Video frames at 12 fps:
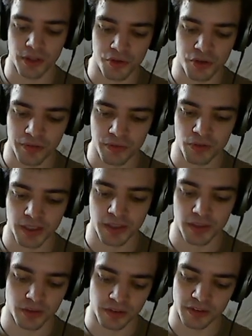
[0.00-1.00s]
And you have to
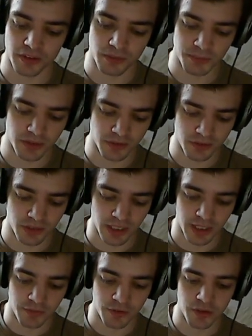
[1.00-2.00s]
recognize this, because
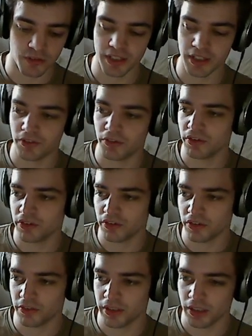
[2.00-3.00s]
if you don't take advantage
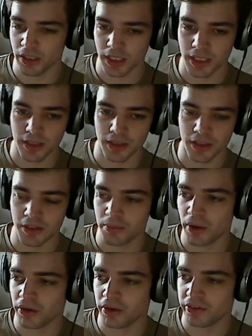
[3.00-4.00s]
of it, then the
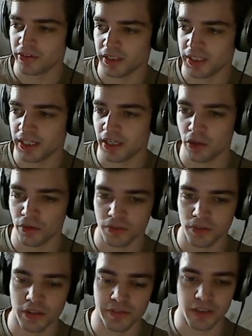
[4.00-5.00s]
opponent's going to get a lot of
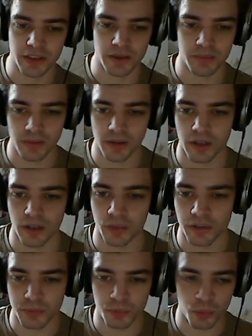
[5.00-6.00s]
stuff that you
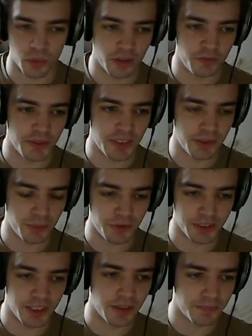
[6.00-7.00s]
otherwise wouldn't have been able to get.